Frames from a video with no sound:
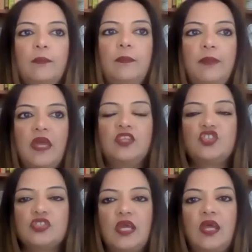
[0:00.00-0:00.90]
be
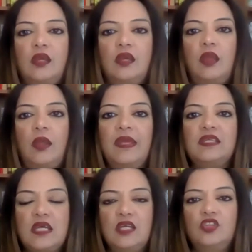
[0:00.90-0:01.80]
benched and
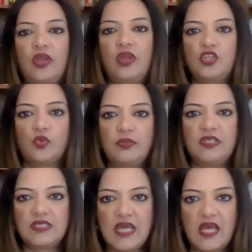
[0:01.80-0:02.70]
maintain your
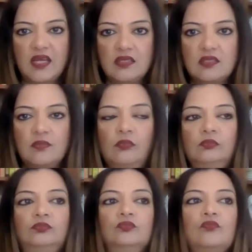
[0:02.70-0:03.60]
H-1B status.
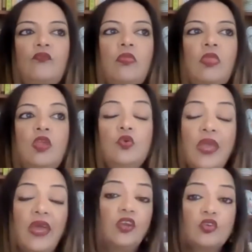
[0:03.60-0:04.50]
You
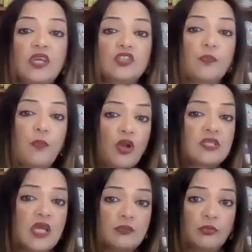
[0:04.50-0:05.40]
can go down to
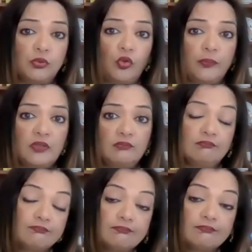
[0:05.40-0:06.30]
part-time employment,
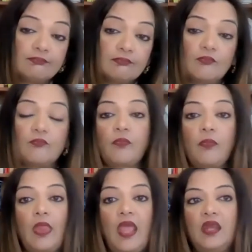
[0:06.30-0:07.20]

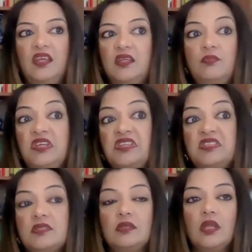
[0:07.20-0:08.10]
and it can be
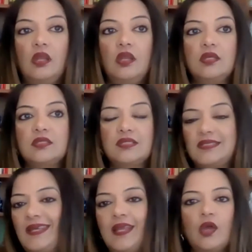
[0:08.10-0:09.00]
as little as
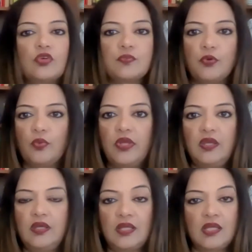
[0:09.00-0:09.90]
10 hours per
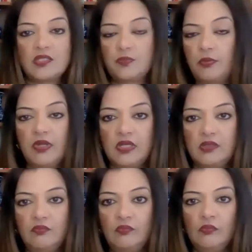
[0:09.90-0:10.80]
week, and that's
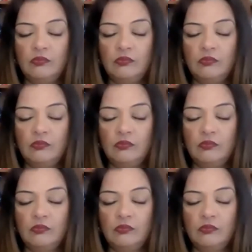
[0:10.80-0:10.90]
permitted.